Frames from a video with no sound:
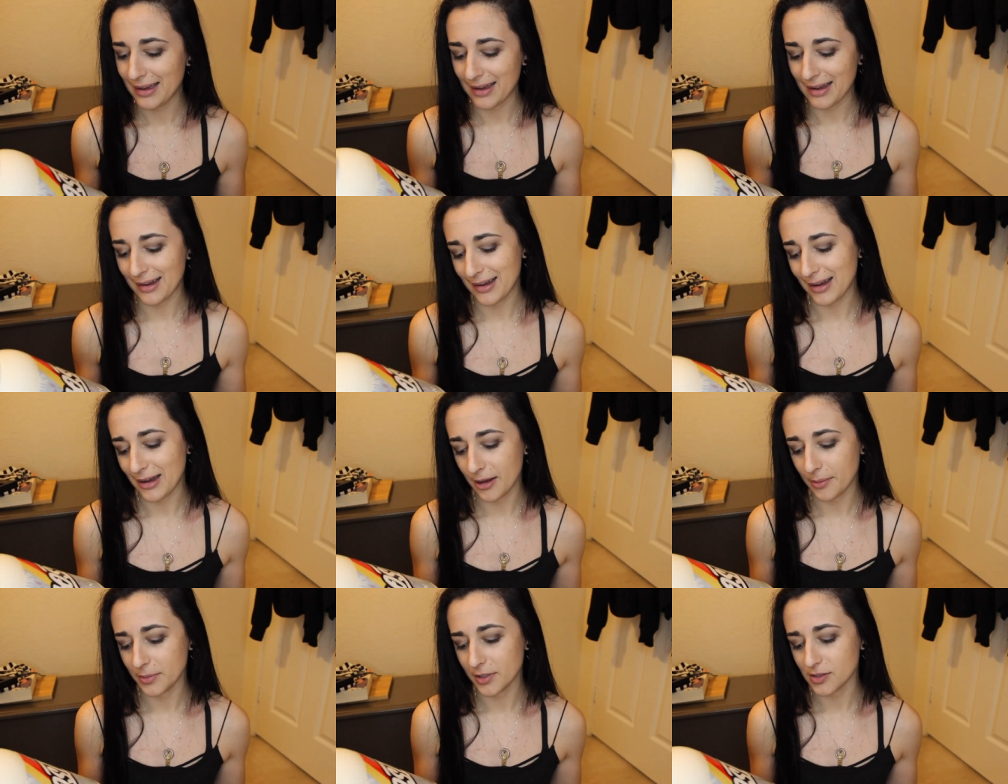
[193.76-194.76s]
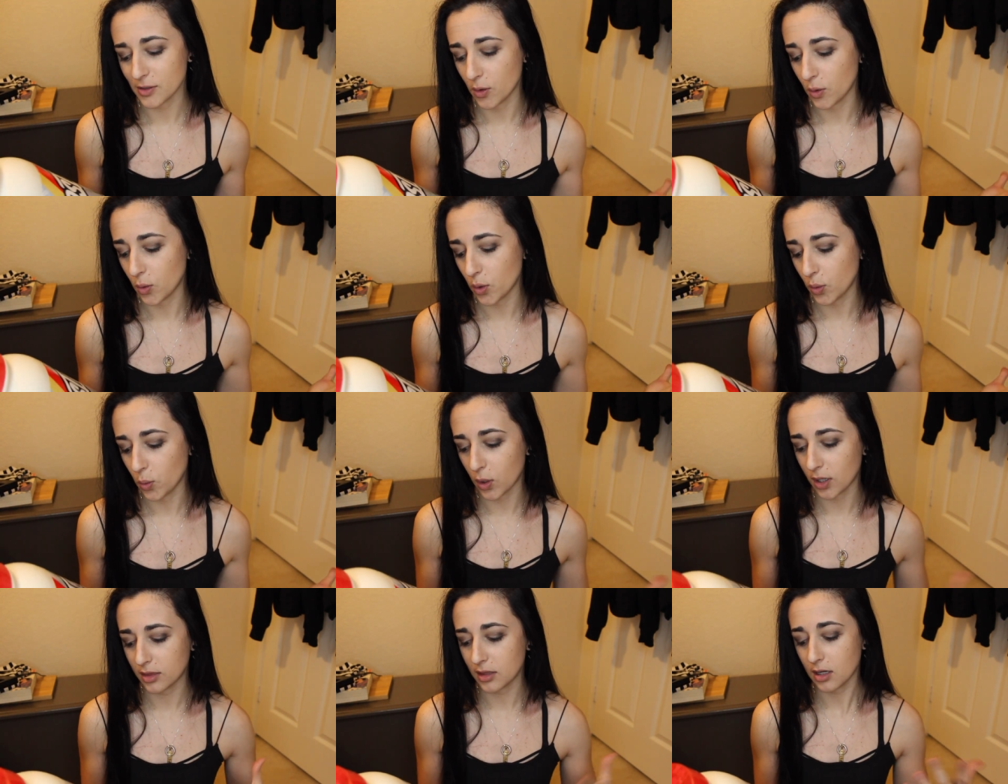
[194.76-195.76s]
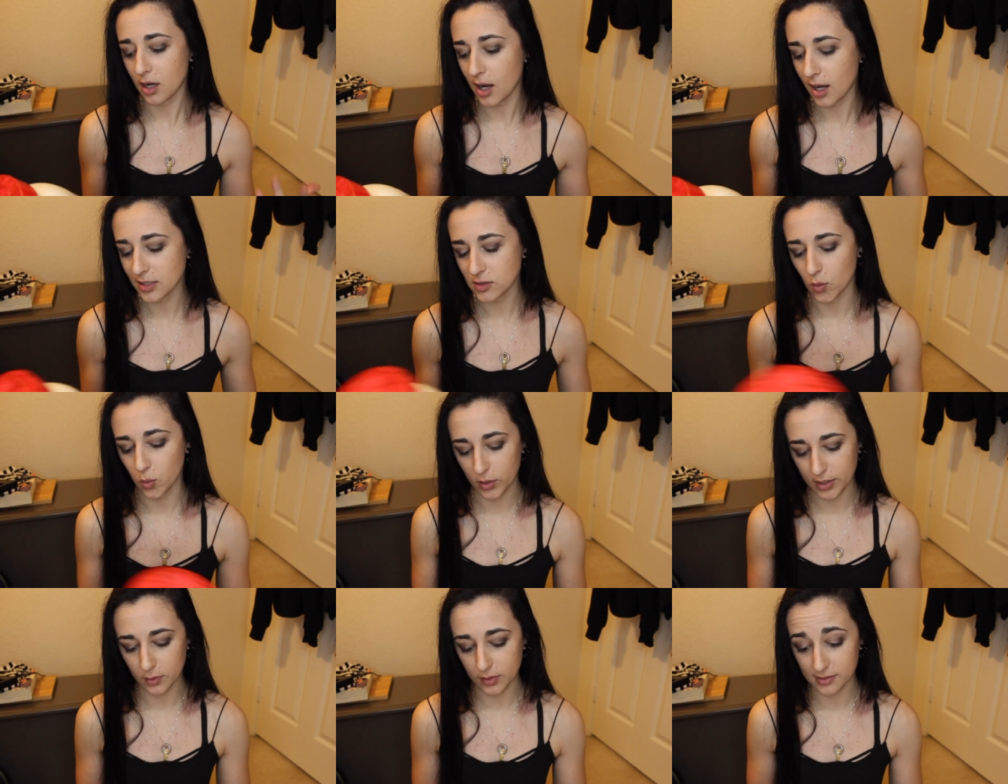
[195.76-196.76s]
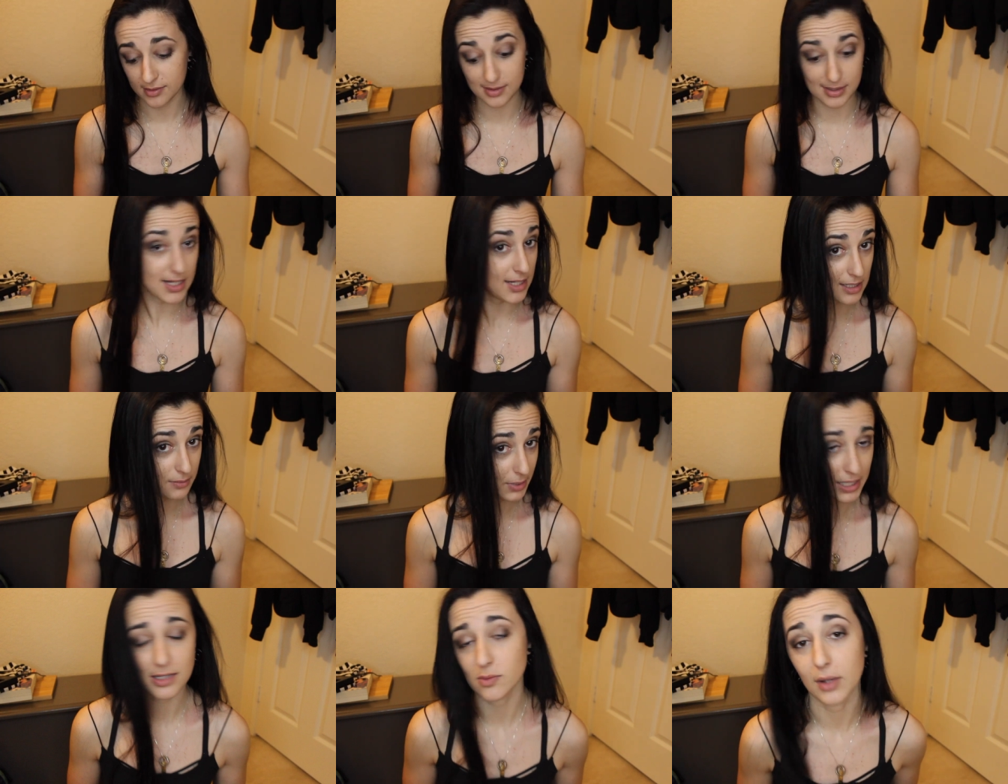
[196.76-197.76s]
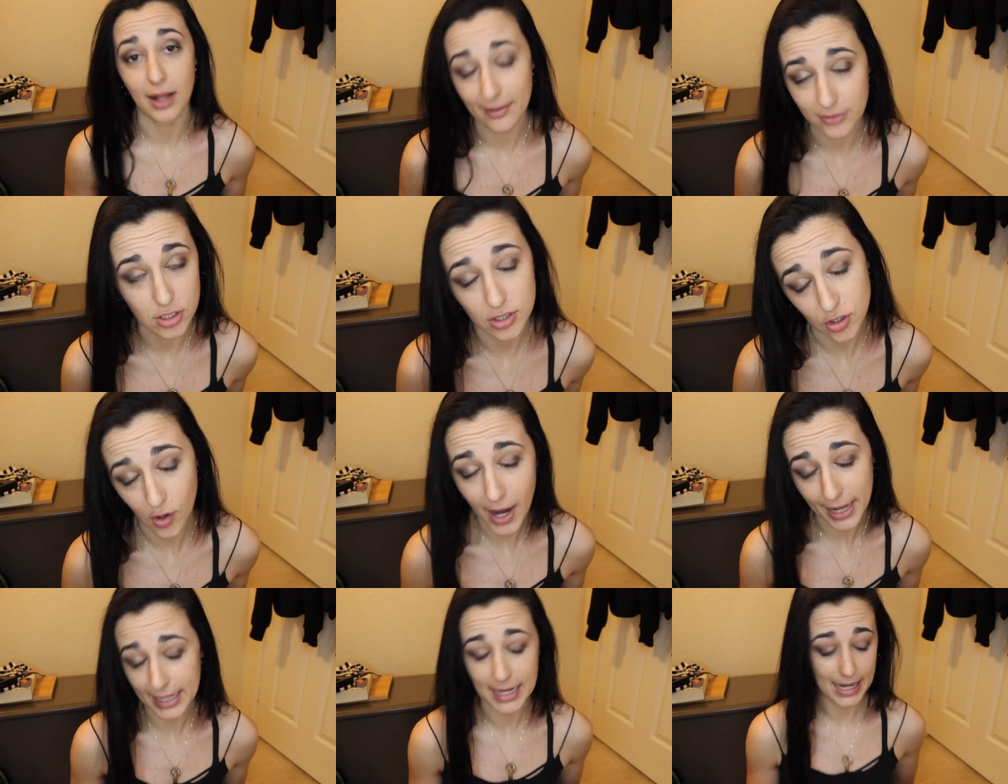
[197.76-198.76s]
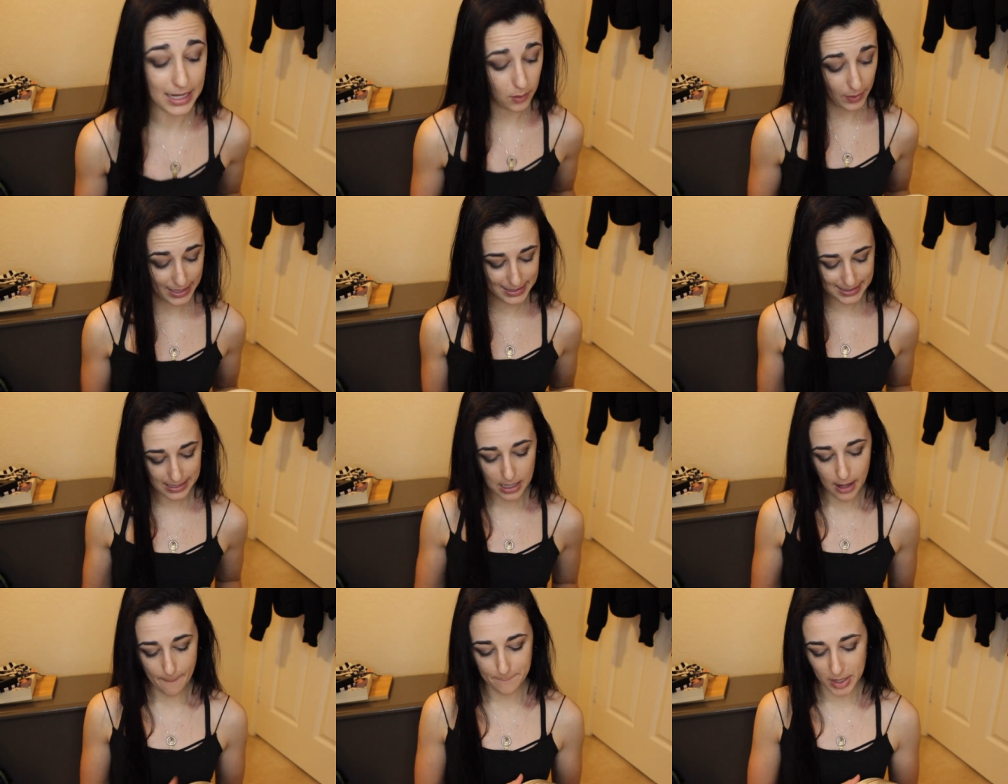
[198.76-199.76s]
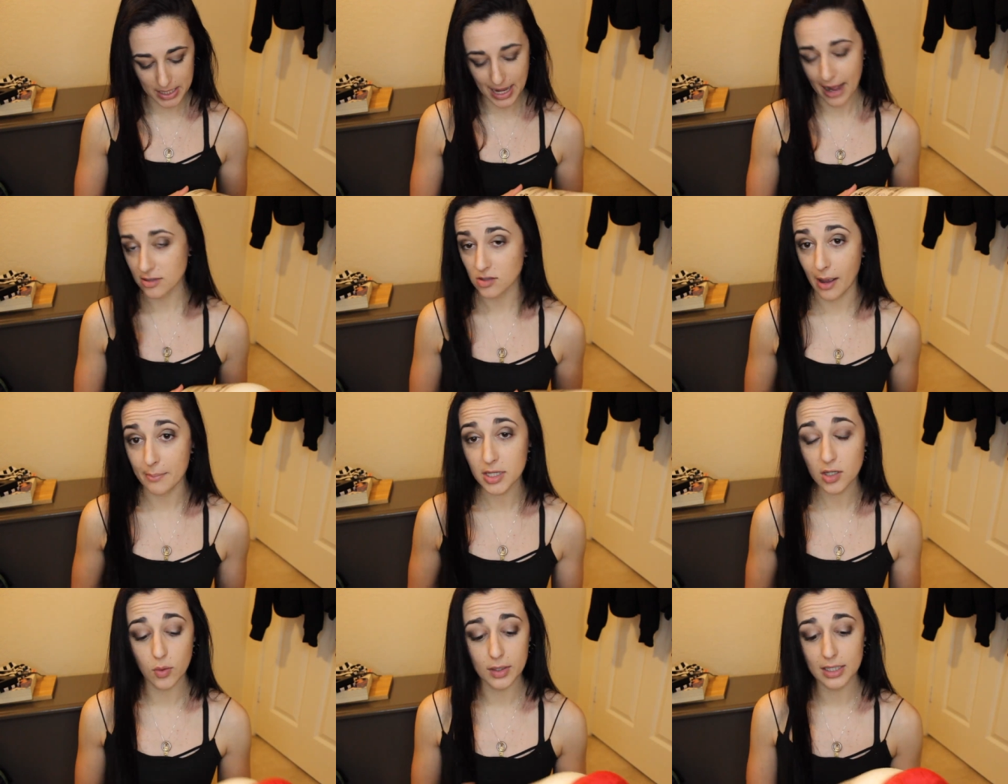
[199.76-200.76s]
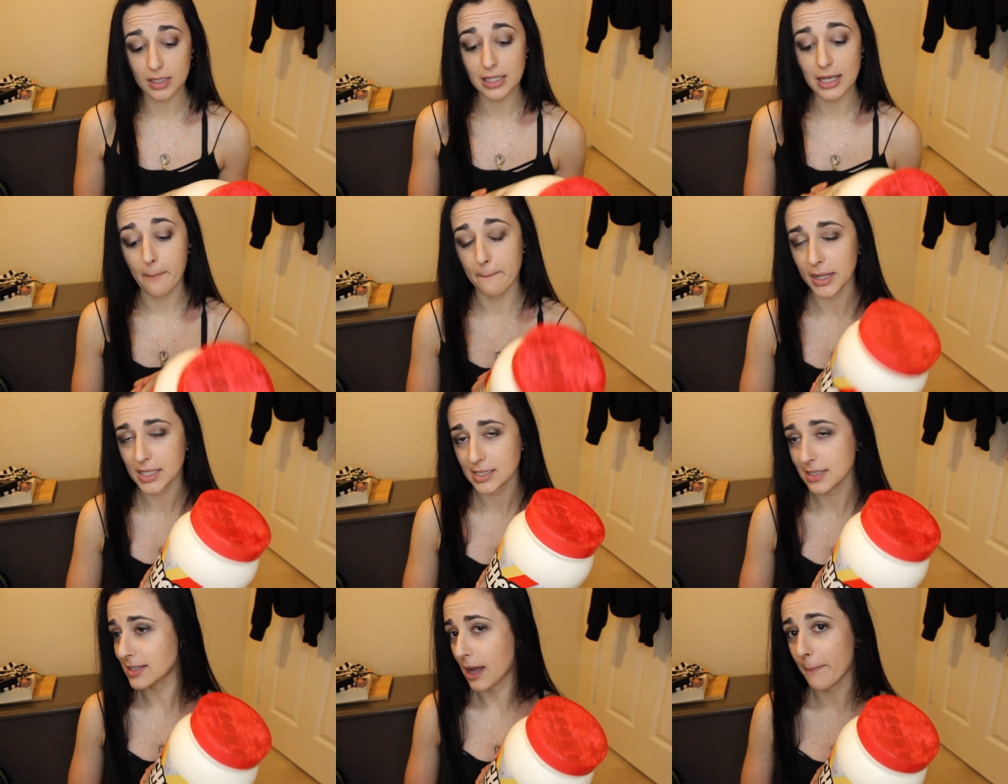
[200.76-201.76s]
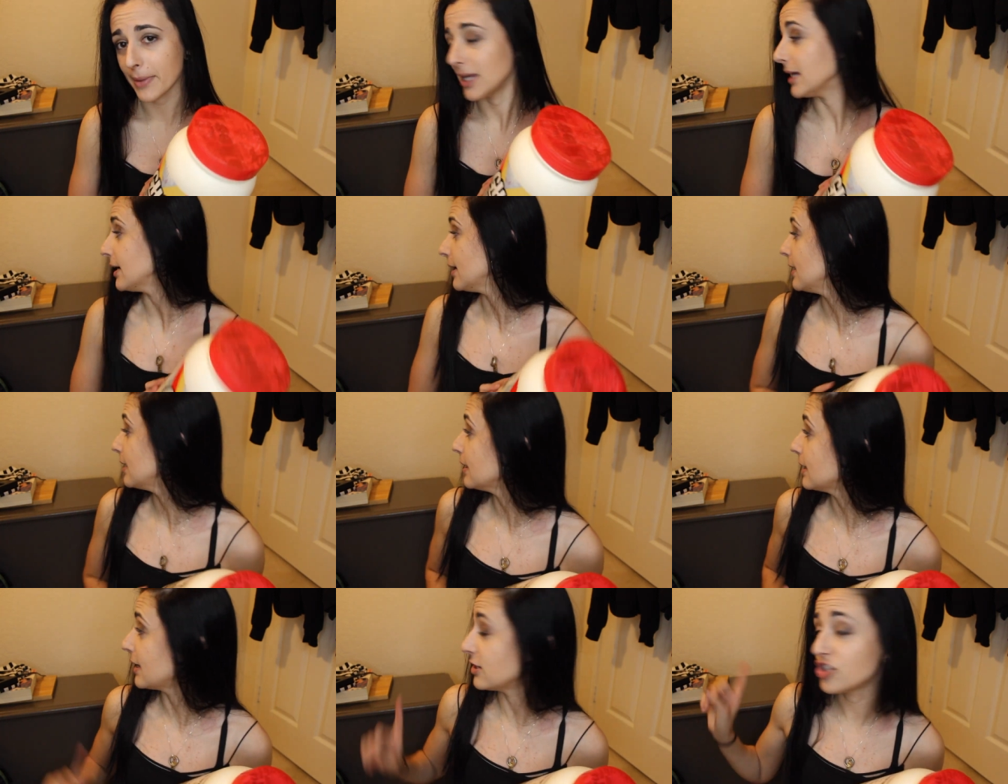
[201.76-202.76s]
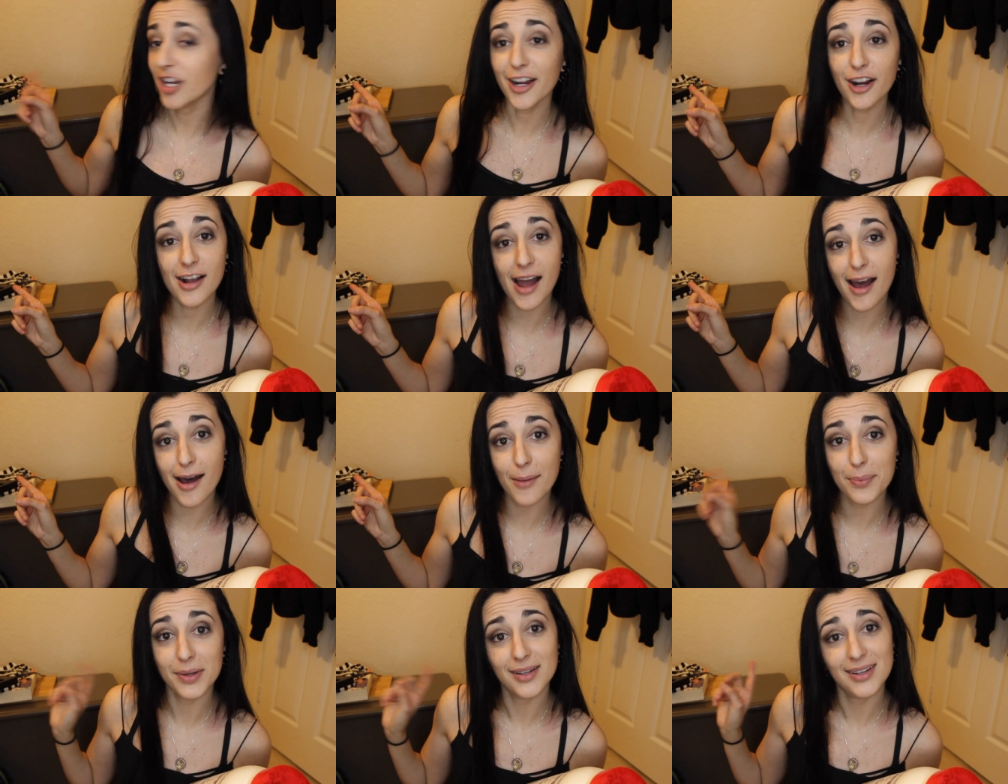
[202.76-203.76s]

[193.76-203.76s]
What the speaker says: So worth the cost, we will see, because we'll have to try it anyways. But yeah, so I'm gonna quickly mix this up in a shaker cup.